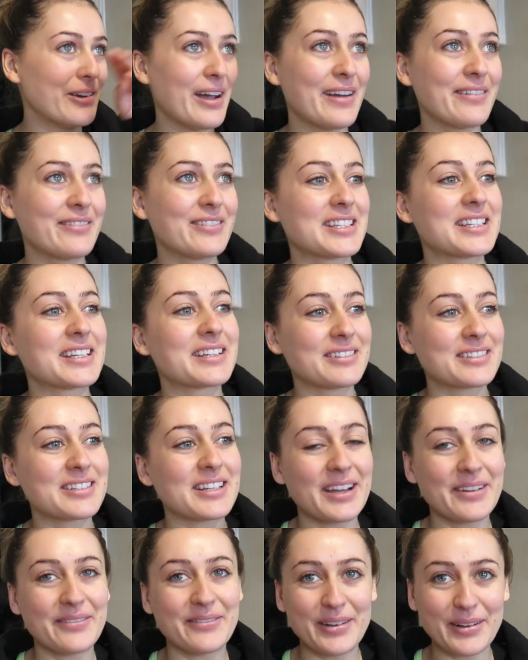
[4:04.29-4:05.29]
Every single
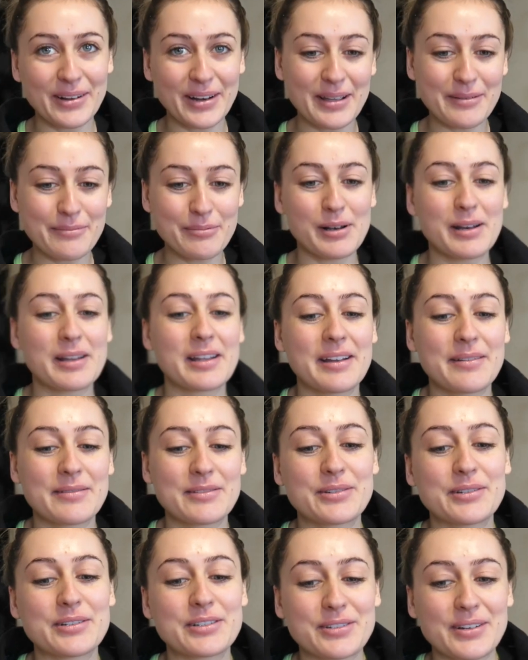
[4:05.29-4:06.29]
time we were like pulling up
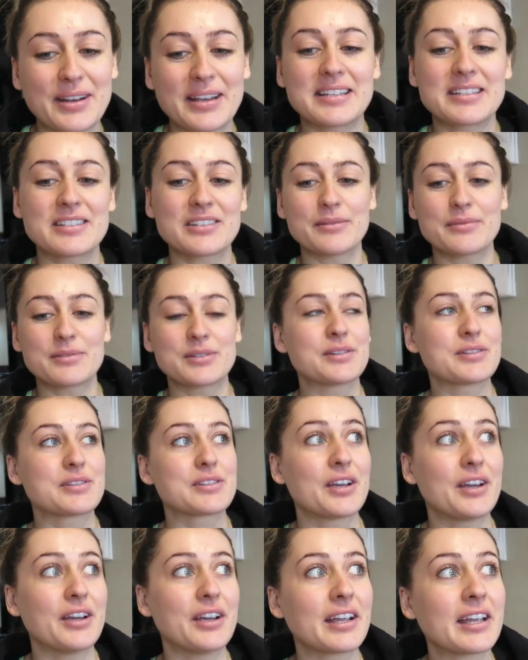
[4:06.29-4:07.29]
to a train stop, she was
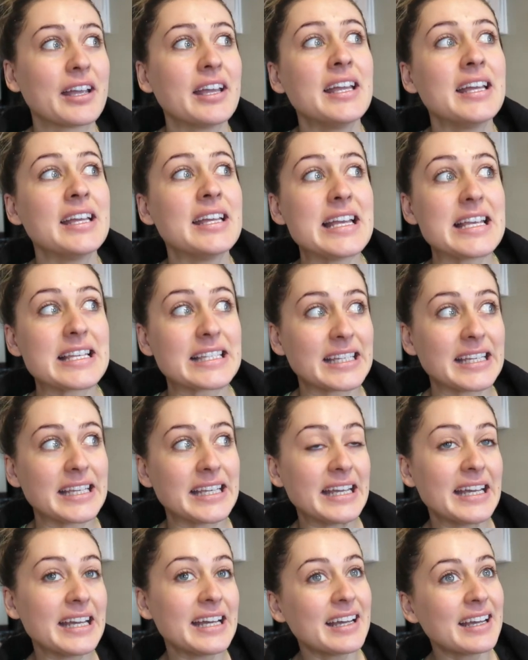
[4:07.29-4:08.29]
going, "Is it
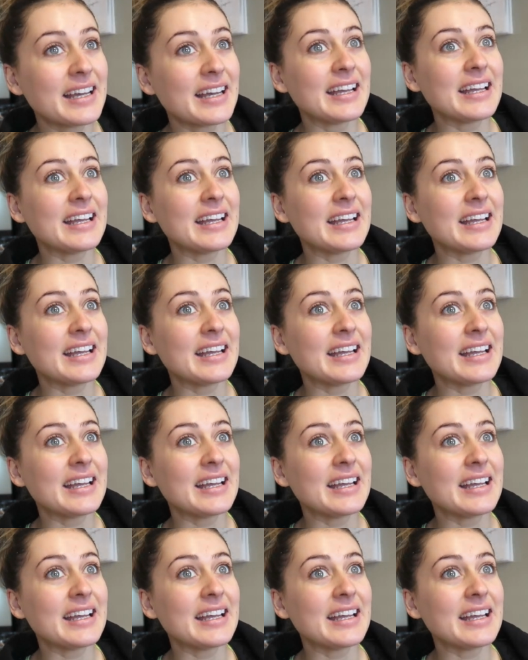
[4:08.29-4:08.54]
here?